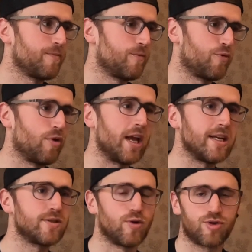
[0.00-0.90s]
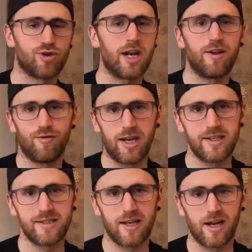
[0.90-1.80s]
race or training
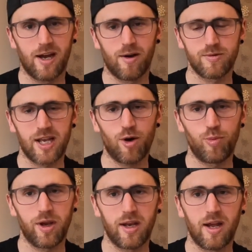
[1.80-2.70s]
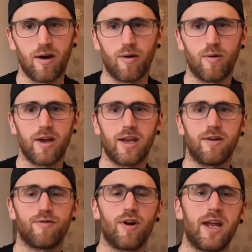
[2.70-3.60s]
race, I was helping out a
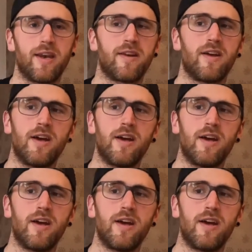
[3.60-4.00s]
friend